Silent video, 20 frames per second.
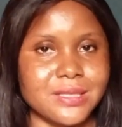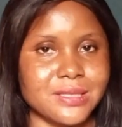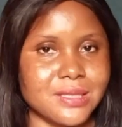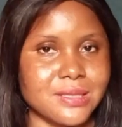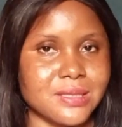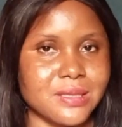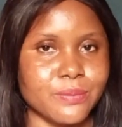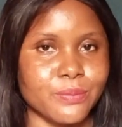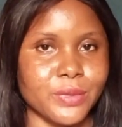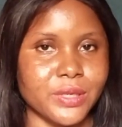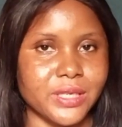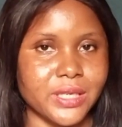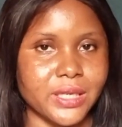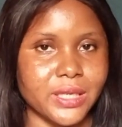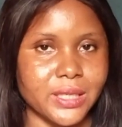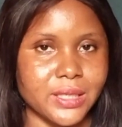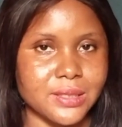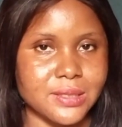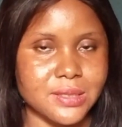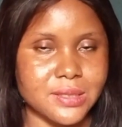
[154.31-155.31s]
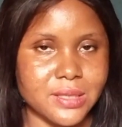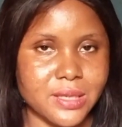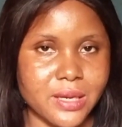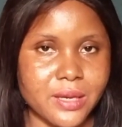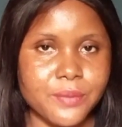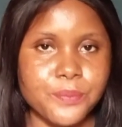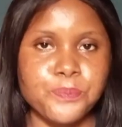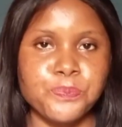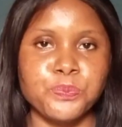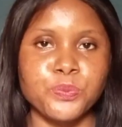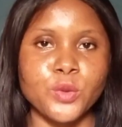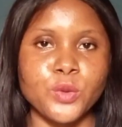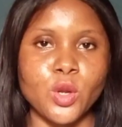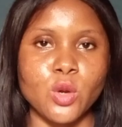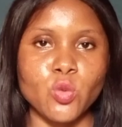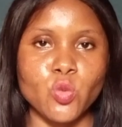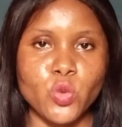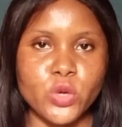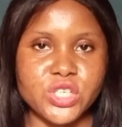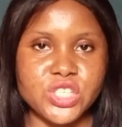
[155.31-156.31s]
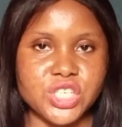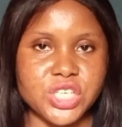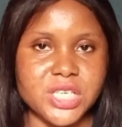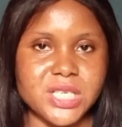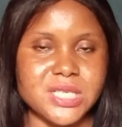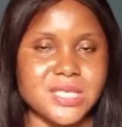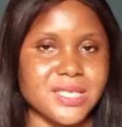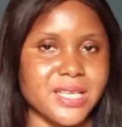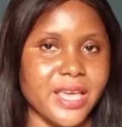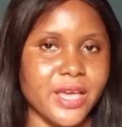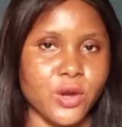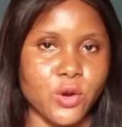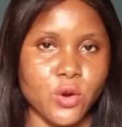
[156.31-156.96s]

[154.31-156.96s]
existing media kit there, which is a